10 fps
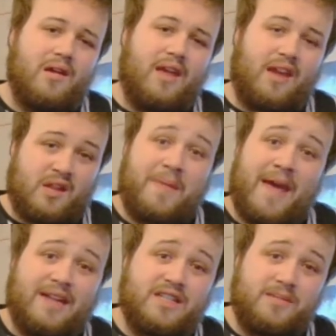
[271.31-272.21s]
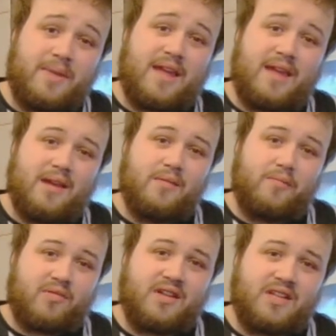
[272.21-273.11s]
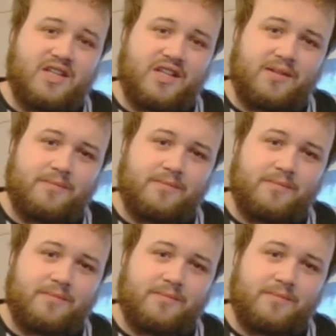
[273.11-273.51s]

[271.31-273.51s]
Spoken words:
expect to be preaching.